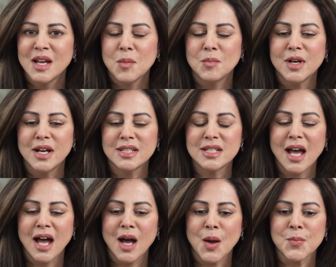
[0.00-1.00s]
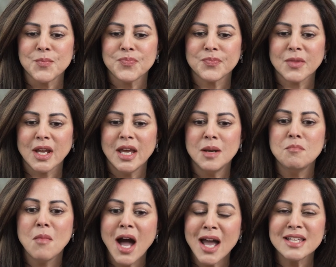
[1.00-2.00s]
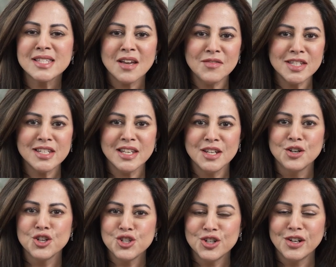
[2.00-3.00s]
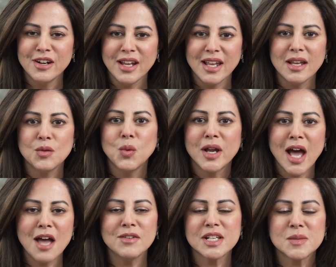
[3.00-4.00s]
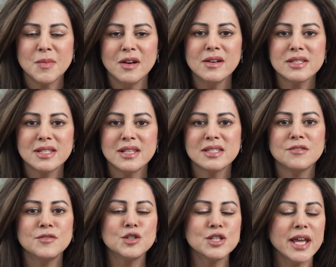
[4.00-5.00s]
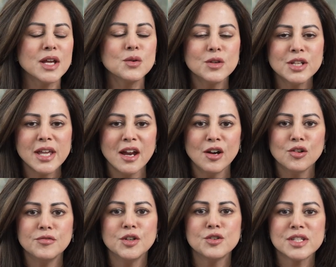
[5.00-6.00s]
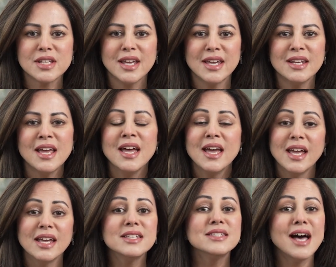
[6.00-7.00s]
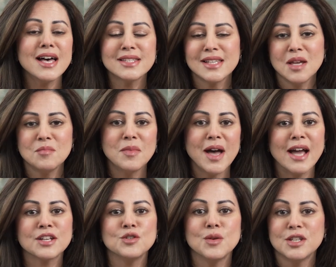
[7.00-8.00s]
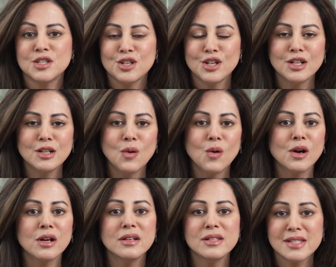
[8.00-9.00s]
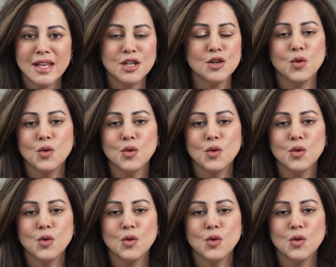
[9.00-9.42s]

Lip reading: But in my 17-year journey, what I've experienced is if you take good care of your skin, it does impact your internal organs and your